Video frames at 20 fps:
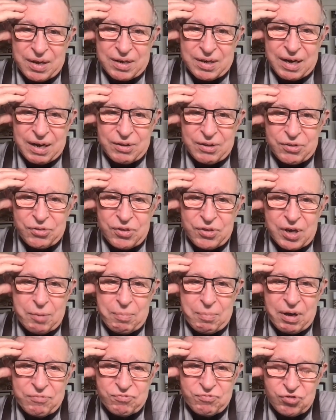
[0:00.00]
Now, the thing
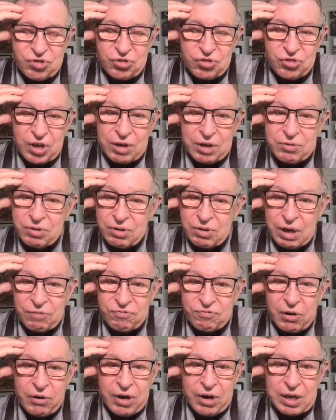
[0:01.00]
about, she said, now,
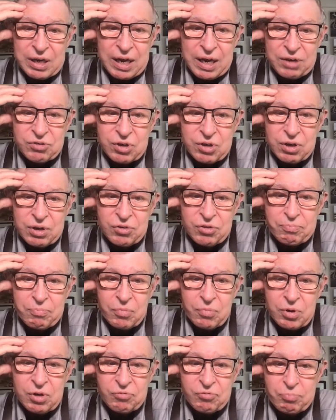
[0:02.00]
Ferry, Alaska is
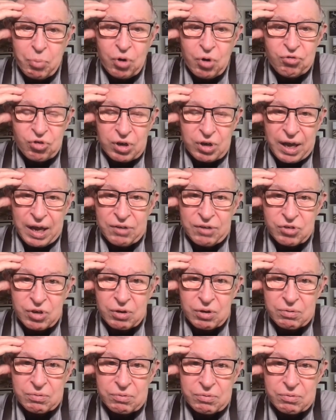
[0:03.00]
bush Alaska.